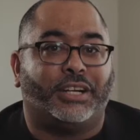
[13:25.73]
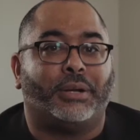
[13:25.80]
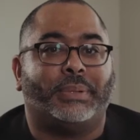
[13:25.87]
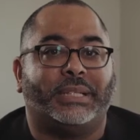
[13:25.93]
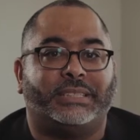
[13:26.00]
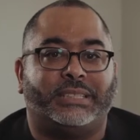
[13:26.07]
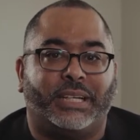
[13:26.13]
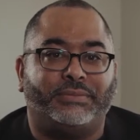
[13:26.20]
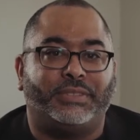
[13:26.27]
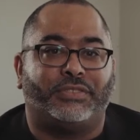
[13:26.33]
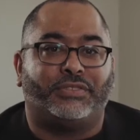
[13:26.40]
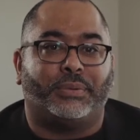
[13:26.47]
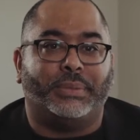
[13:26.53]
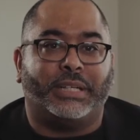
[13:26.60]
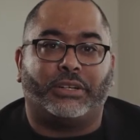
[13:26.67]
term has shifted
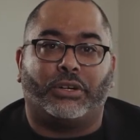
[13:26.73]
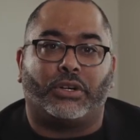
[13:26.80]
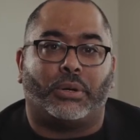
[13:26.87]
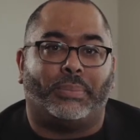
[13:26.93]
from Negro to